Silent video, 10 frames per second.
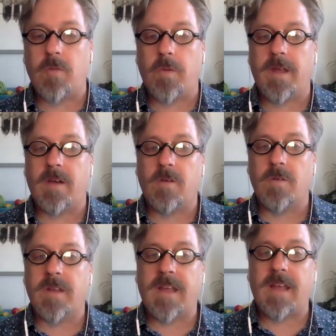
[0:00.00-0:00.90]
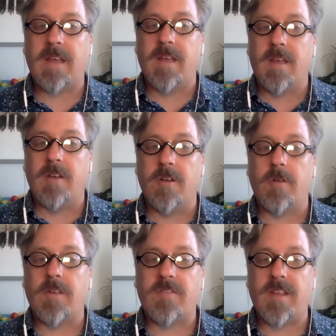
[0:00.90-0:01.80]
we only
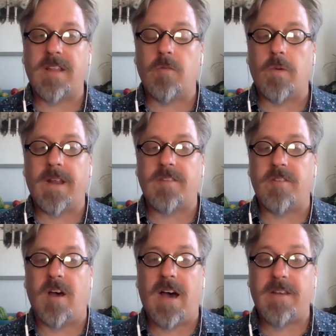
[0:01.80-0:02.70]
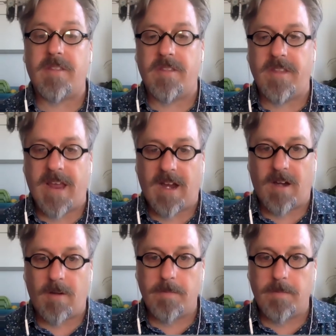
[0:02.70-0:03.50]
notice it when it's not there.